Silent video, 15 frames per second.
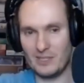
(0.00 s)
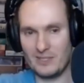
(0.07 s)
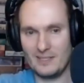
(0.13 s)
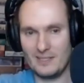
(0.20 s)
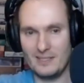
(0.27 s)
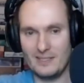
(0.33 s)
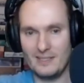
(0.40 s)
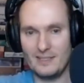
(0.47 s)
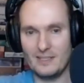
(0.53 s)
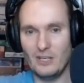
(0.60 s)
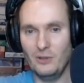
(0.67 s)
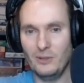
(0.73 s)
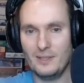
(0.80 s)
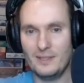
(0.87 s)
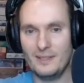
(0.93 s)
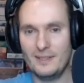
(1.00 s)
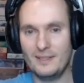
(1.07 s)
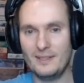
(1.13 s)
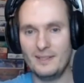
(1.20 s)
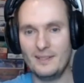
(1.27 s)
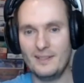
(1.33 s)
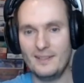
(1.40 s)
no, because no, no. This, no? This
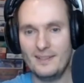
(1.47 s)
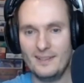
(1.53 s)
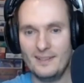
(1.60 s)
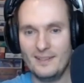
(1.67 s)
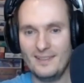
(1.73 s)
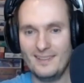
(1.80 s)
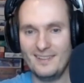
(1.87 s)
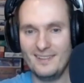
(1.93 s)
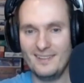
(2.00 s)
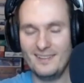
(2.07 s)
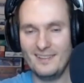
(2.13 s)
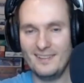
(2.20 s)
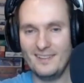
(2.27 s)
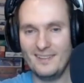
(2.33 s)
is um, just is